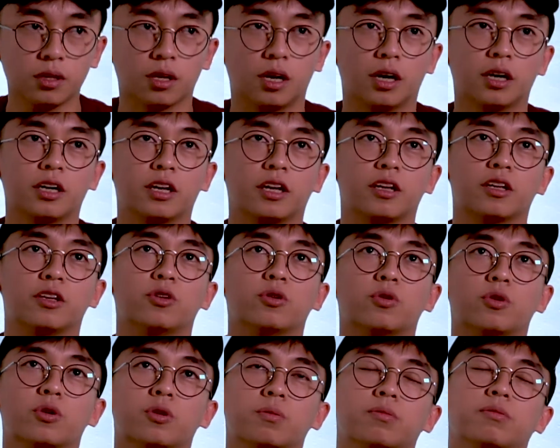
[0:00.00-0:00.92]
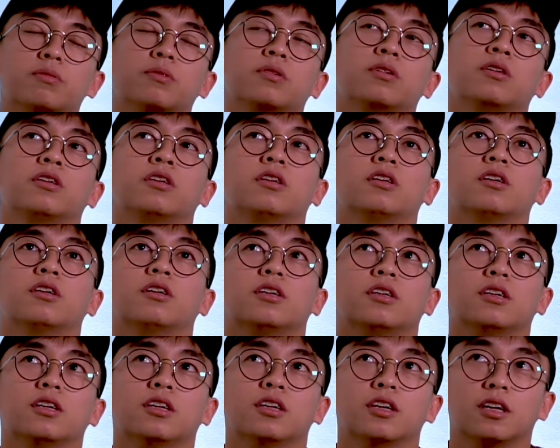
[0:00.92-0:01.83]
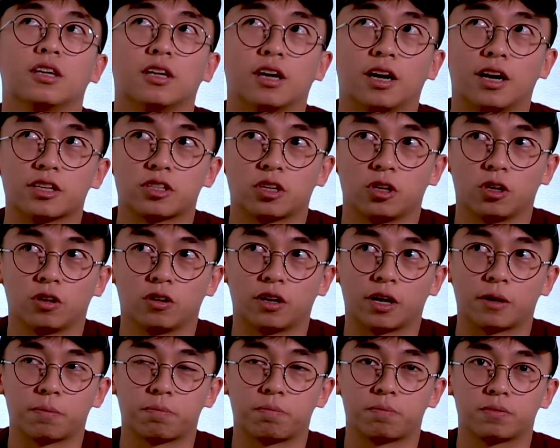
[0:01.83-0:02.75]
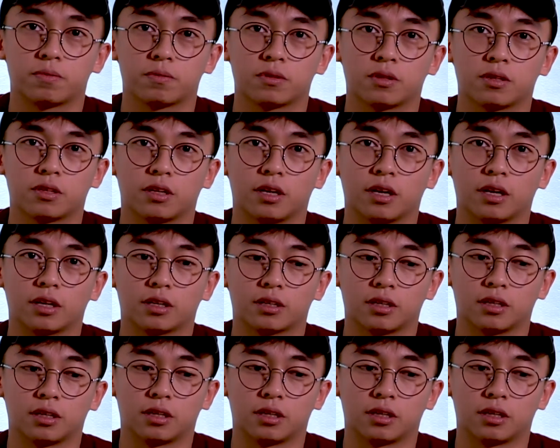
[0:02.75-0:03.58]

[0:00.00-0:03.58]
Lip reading: heard that in Europe, yeah, there's a lot of like